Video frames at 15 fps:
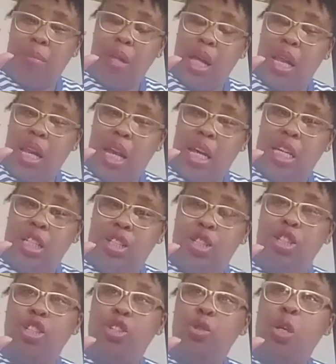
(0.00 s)
I'm not lying
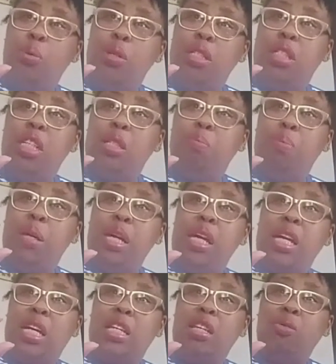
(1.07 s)
to you. It was this
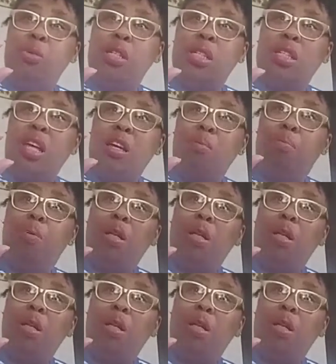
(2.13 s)
big and it was like